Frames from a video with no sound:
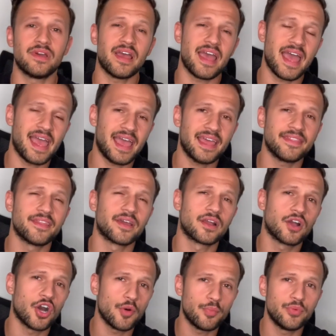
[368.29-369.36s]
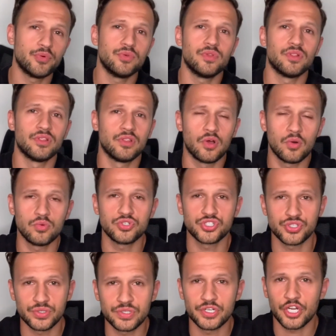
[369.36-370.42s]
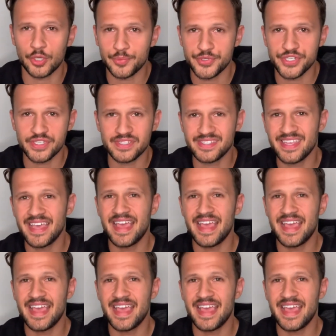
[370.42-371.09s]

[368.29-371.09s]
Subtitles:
had a couple low sugar options